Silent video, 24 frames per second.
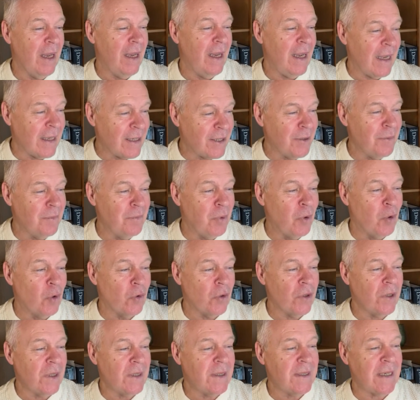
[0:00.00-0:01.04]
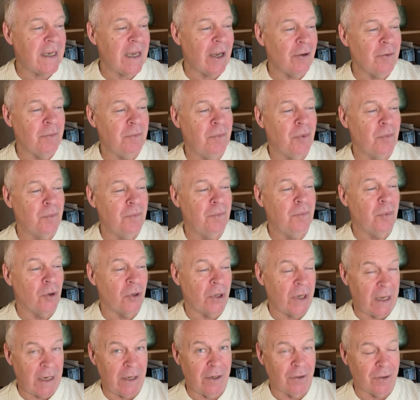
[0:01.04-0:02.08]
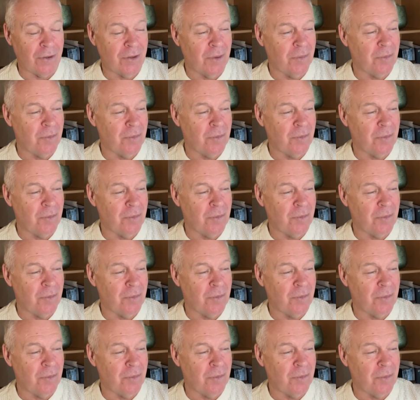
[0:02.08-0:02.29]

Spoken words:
It's important to see how Dr.